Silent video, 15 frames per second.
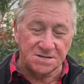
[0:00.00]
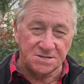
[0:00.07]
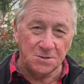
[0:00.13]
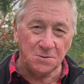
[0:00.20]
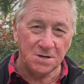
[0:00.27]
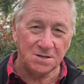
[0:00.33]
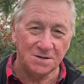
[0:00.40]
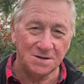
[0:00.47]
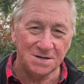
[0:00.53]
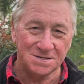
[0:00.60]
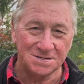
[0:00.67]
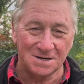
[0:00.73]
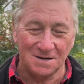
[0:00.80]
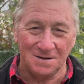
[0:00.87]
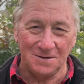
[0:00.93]
doing
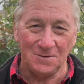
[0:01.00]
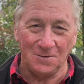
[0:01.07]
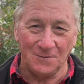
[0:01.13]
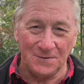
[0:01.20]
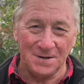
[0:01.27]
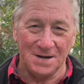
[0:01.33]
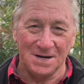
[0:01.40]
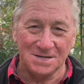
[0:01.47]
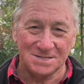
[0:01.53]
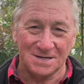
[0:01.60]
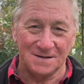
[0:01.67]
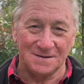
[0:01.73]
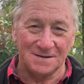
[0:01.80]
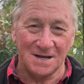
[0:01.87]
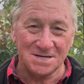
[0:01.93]
these little things,
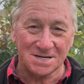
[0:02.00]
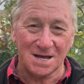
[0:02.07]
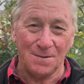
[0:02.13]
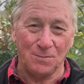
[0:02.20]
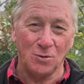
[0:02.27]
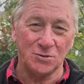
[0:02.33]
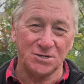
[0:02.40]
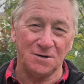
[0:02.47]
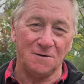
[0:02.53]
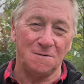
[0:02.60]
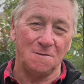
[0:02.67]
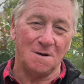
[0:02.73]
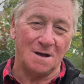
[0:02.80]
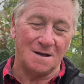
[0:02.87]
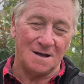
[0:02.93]
that's going to put
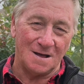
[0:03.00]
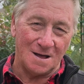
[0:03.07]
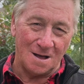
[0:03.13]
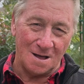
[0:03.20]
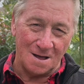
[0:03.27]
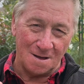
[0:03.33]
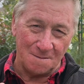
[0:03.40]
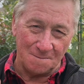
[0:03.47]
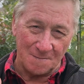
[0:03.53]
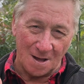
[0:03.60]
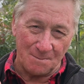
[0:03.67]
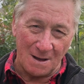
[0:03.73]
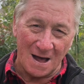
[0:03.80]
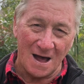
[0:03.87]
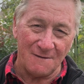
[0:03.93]
you
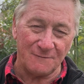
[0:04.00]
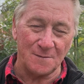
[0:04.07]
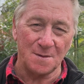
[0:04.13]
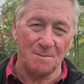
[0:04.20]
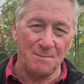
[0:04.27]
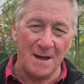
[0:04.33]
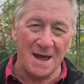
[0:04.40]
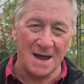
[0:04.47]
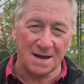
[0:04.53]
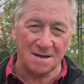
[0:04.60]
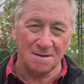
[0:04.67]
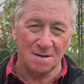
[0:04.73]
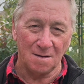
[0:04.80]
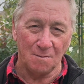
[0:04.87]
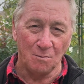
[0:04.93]
apart from the pack,
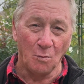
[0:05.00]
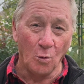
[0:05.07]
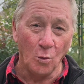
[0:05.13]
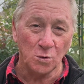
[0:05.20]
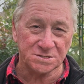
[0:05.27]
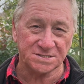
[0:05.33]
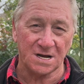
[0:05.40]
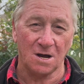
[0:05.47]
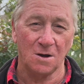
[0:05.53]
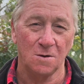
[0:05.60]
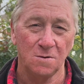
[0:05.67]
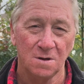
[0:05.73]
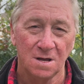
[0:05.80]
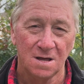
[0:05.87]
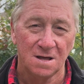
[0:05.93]
more
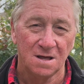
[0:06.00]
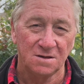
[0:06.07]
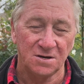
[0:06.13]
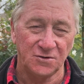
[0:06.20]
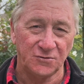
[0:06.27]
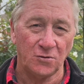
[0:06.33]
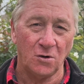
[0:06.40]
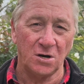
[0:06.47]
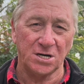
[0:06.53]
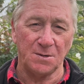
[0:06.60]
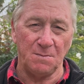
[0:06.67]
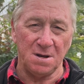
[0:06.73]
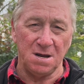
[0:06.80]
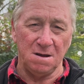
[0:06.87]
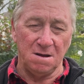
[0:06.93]
so than trying to
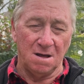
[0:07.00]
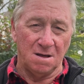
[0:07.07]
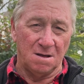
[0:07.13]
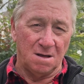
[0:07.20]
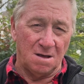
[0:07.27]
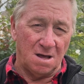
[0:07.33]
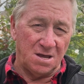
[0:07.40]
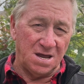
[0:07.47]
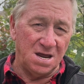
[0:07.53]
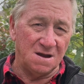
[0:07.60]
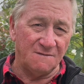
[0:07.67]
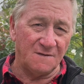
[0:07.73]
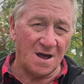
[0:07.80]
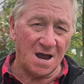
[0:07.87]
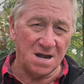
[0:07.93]
be
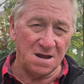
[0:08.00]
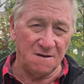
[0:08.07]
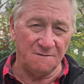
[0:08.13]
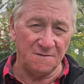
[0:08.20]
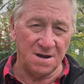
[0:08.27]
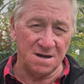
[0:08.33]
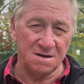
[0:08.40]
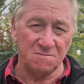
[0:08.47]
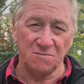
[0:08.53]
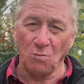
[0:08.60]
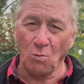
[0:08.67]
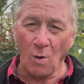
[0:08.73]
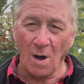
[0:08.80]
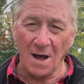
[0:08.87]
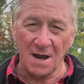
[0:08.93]
innovative in
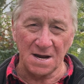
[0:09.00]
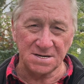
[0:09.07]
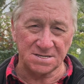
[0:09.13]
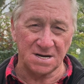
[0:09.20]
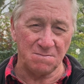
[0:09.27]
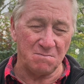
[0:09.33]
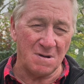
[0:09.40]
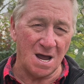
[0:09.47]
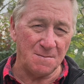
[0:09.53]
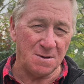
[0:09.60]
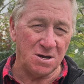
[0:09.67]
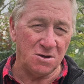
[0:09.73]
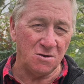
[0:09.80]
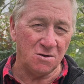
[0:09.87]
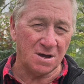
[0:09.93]
ways that maybe
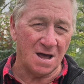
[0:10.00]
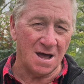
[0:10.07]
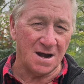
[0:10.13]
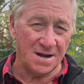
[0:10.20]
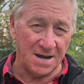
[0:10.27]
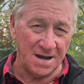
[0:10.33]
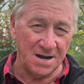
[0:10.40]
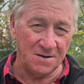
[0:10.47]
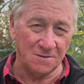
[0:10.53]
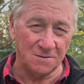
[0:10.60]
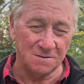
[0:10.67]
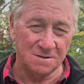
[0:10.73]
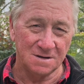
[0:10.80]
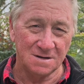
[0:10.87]
you can't handle.